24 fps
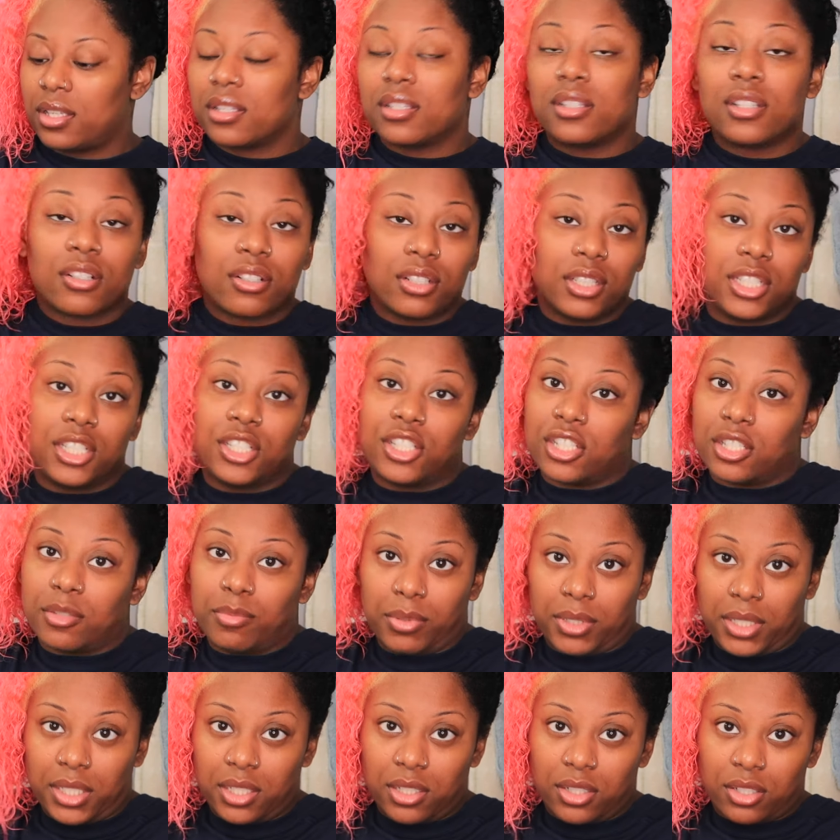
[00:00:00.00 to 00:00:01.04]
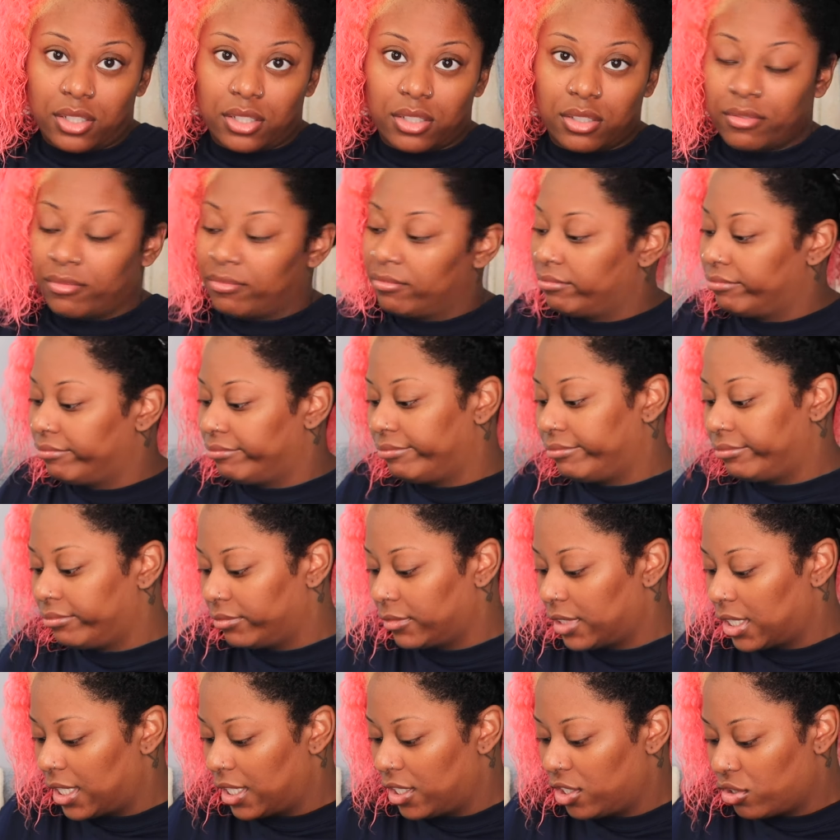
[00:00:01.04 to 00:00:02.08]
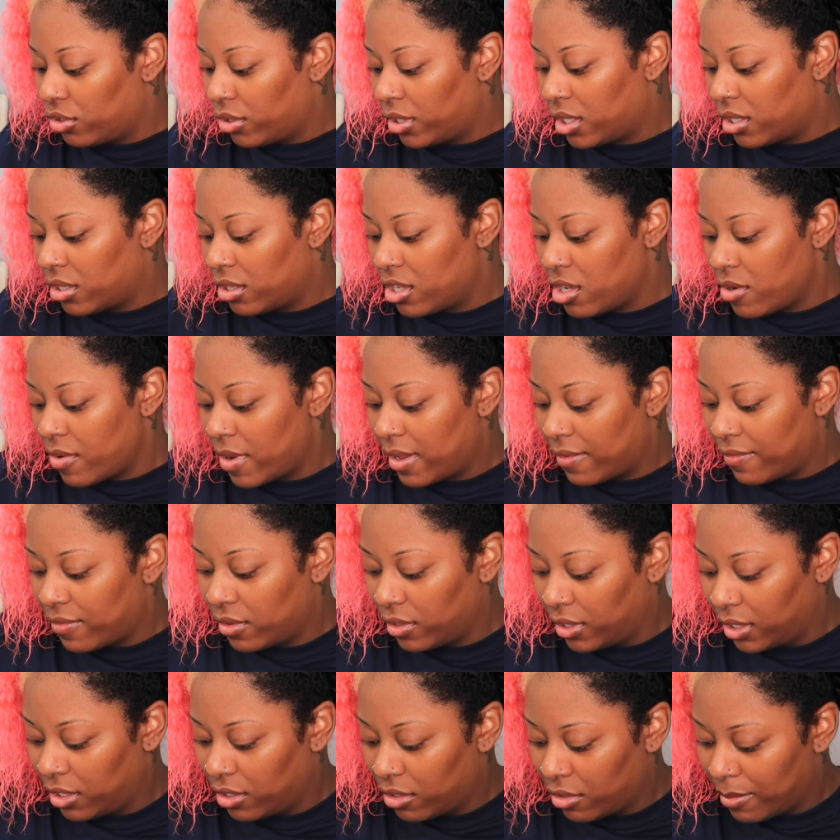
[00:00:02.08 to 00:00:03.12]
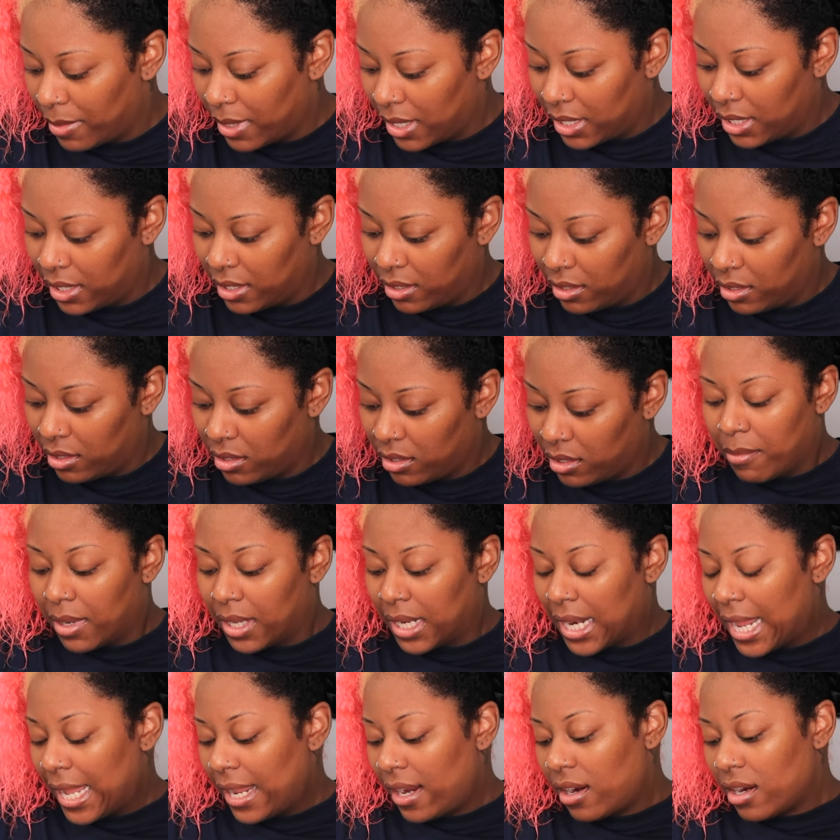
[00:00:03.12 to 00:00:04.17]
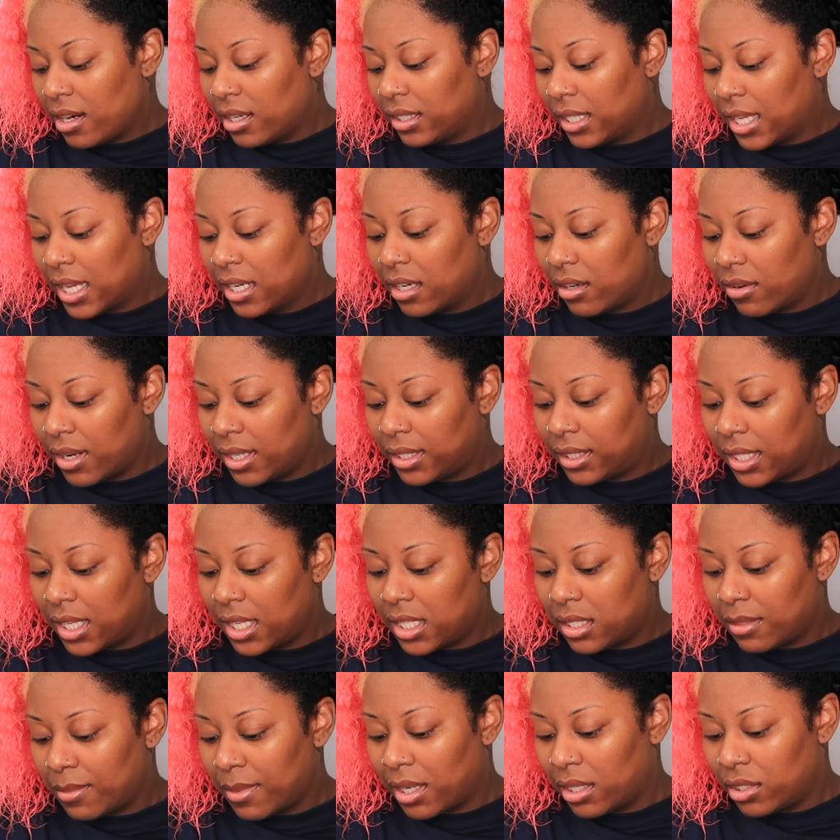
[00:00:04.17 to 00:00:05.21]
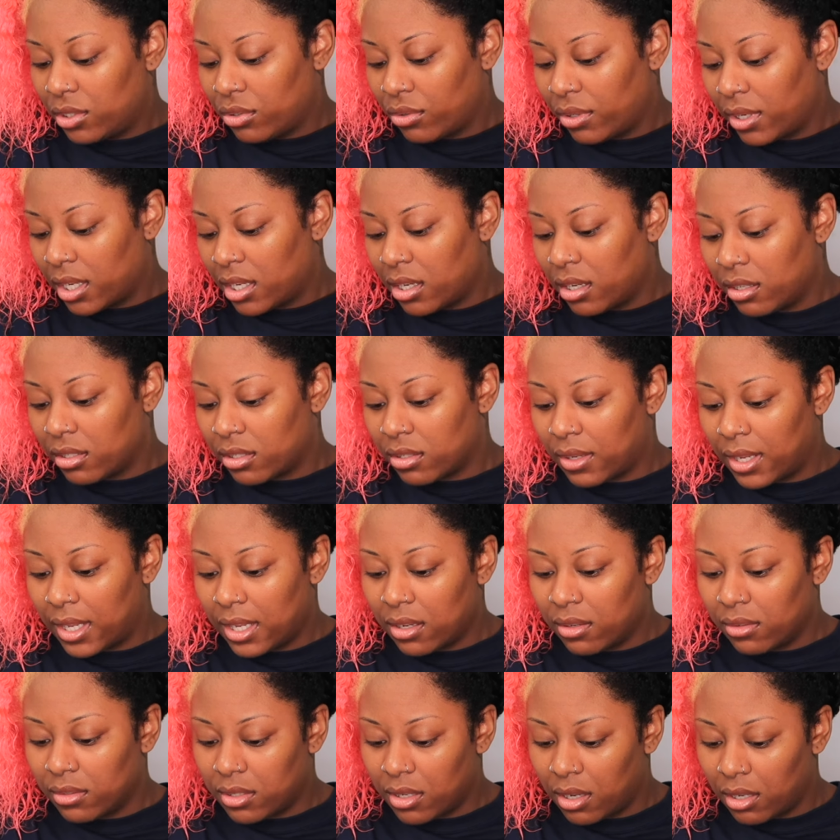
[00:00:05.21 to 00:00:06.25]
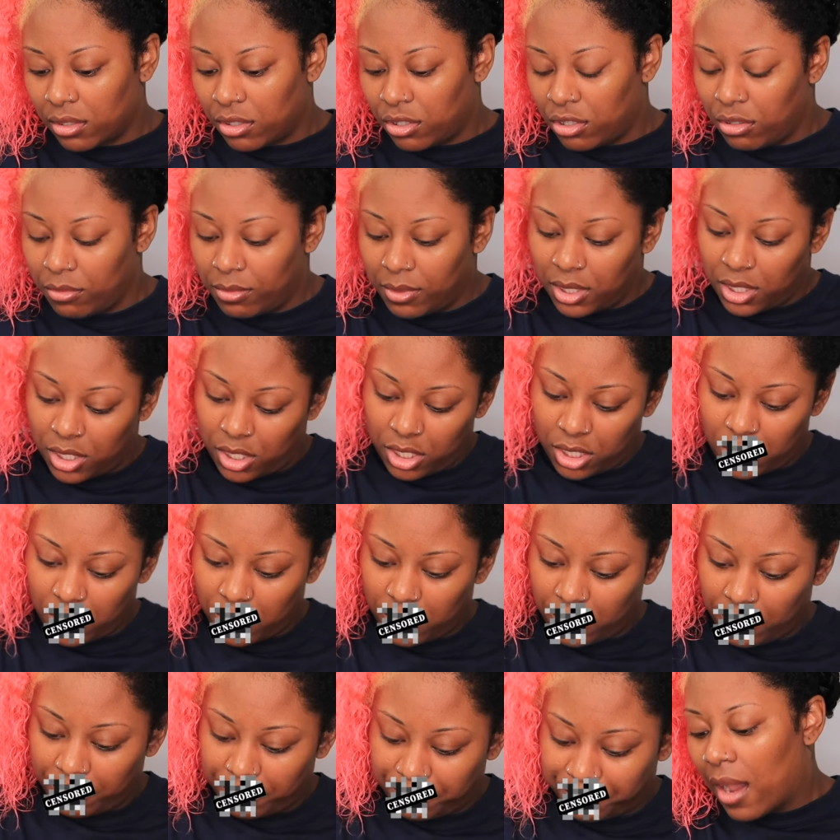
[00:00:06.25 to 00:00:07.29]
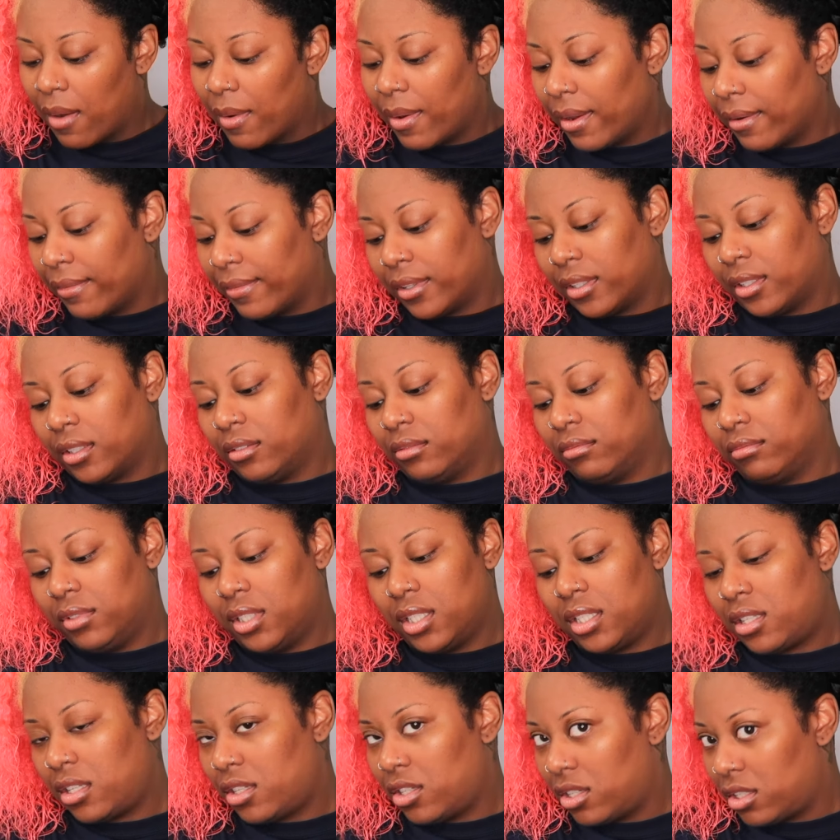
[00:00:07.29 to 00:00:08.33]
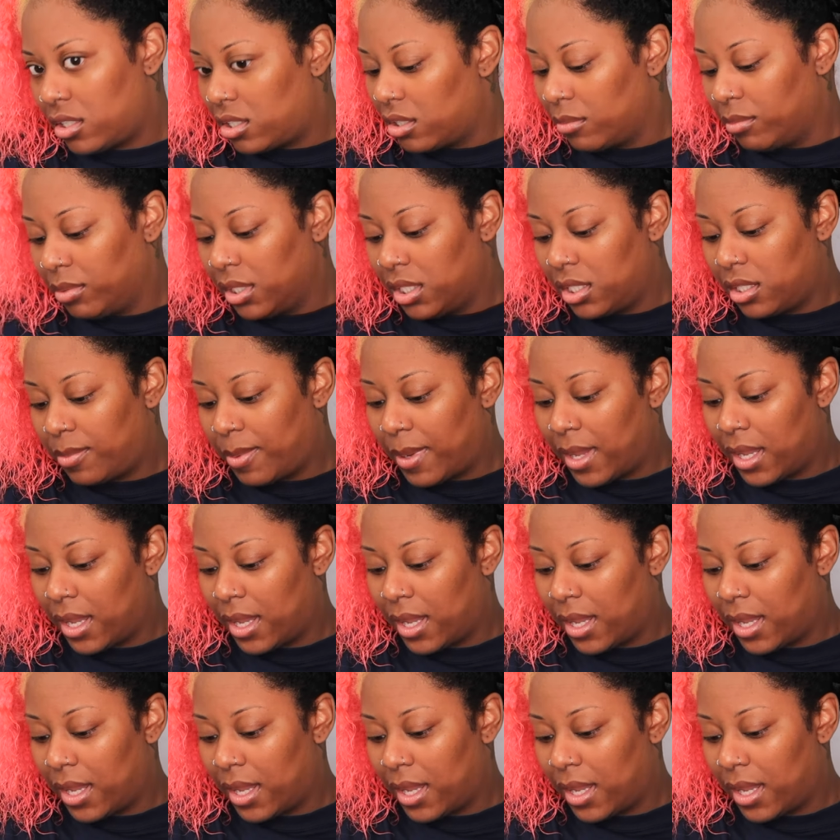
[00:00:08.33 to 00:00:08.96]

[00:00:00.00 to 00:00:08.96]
is literally just bleach. Like, Joico, you ain't fooling nobody. But I hear a lot of great things about Joico, so I ain't gonna talk too much. However, this is just a bleach